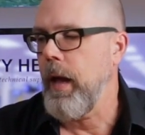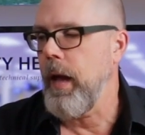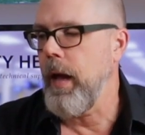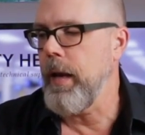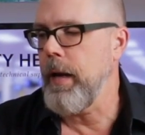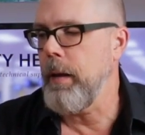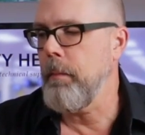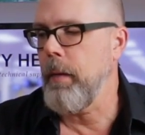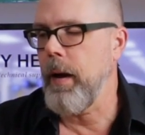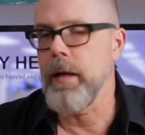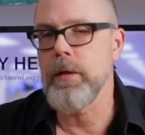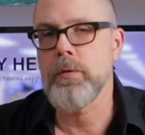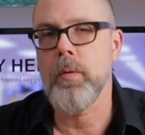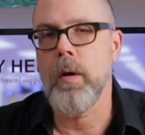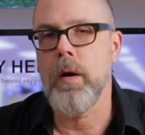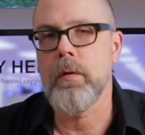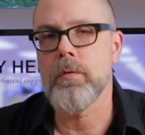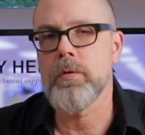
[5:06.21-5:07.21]
and it might as
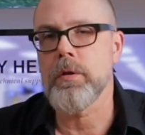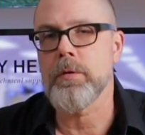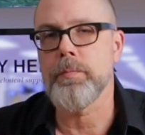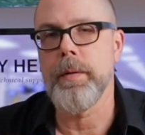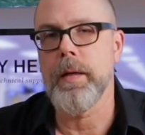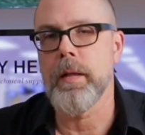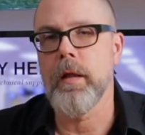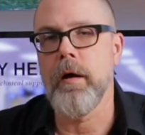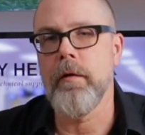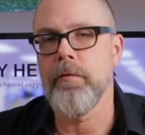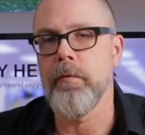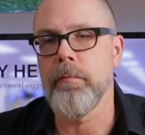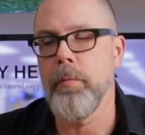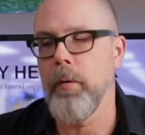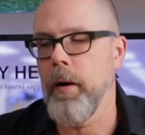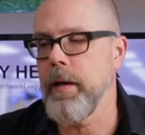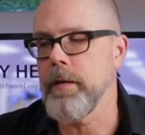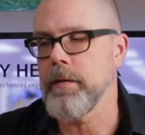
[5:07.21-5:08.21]
well just be a loaf of
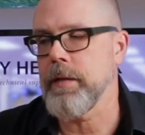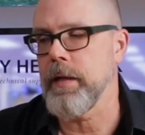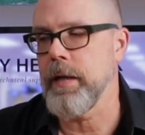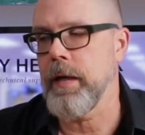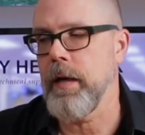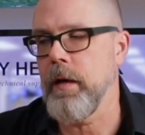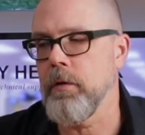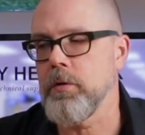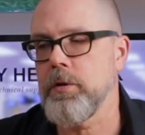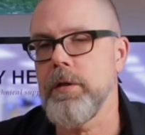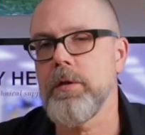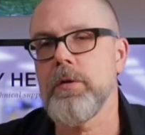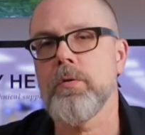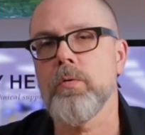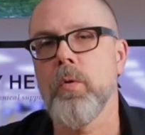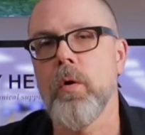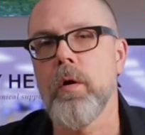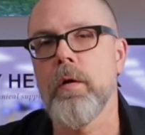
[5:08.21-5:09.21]
bread sitting here. She's
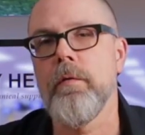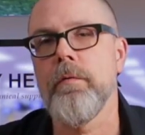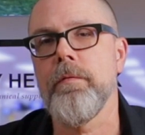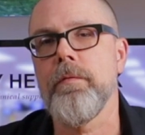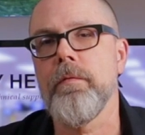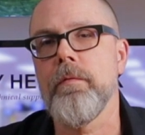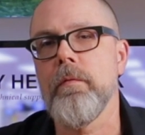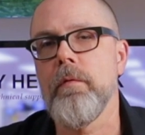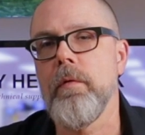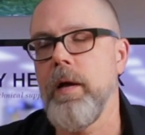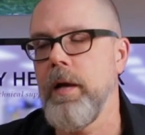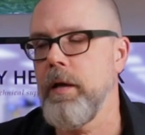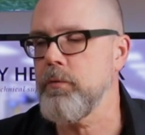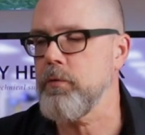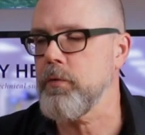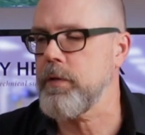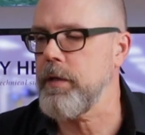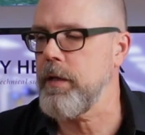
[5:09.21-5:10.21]
sort of
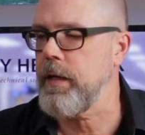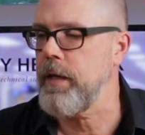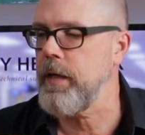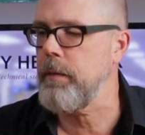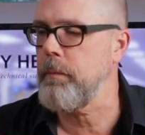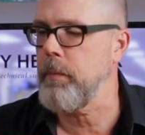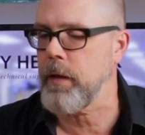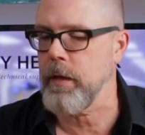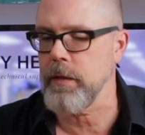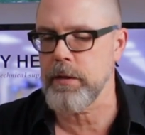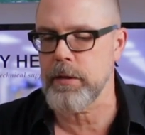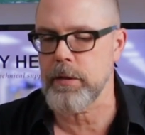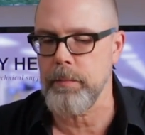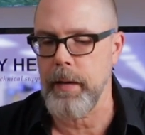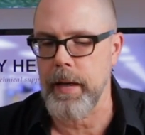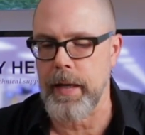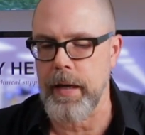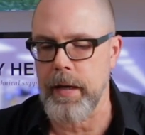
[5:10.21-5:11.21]
interested in it because it's
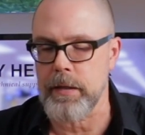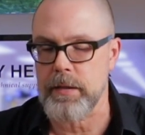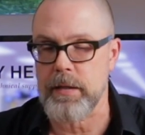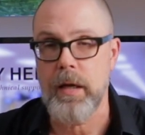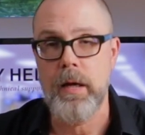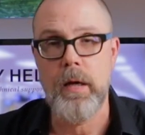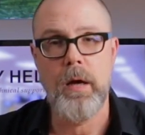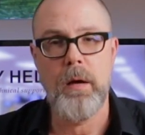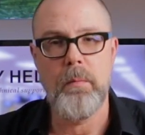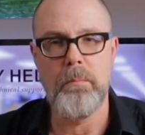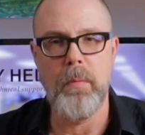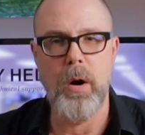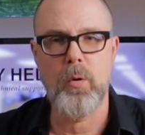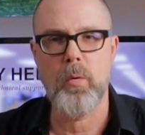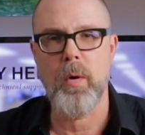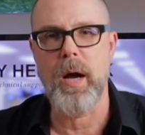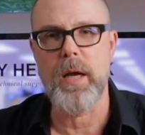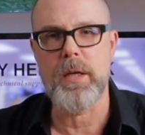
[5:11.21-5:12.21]
making a
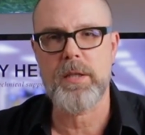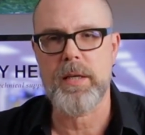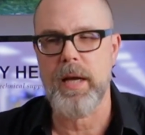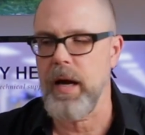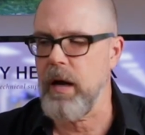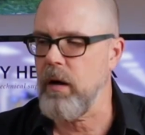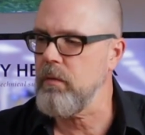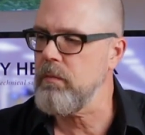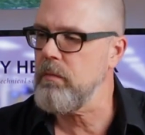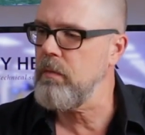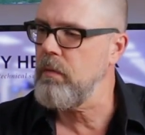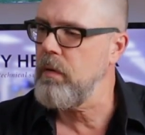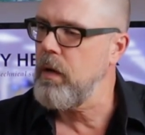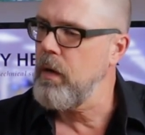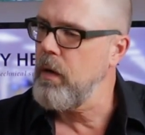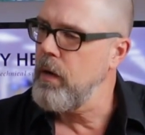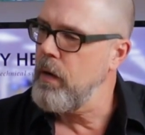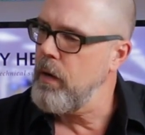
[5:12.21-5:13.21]
motorized sound,
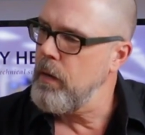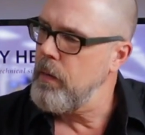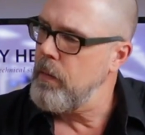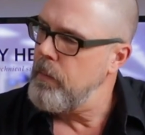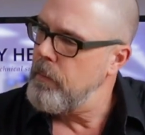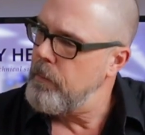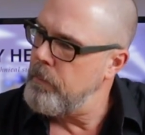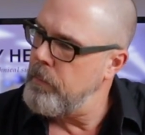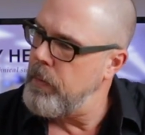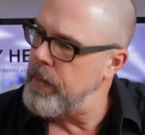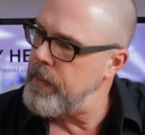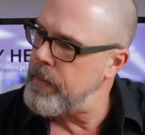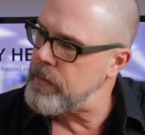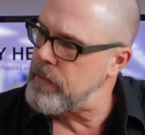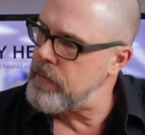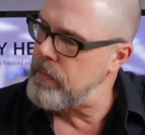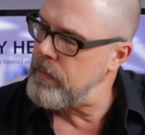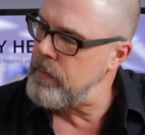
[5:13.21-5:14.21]
but
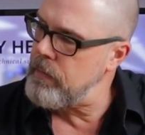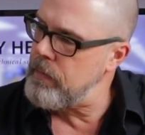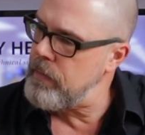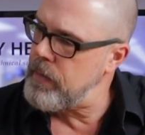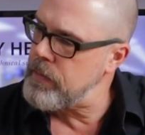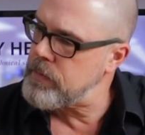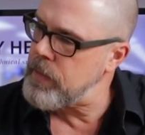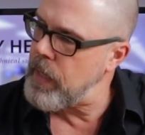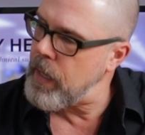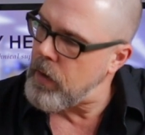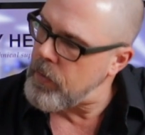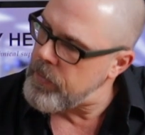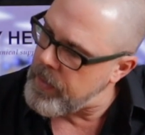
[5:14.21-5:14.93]
it's not all